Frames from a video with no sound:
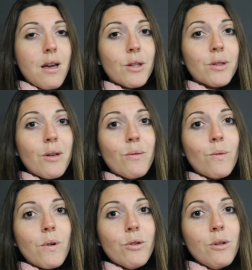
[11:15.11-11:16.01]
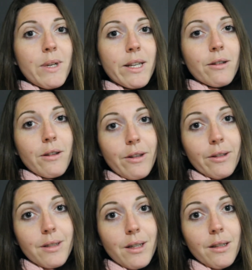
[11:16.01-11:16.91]
So normally on a
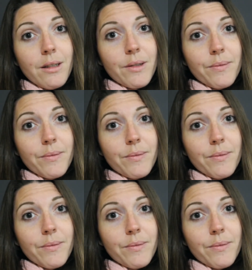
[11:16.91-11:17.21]
Thursday,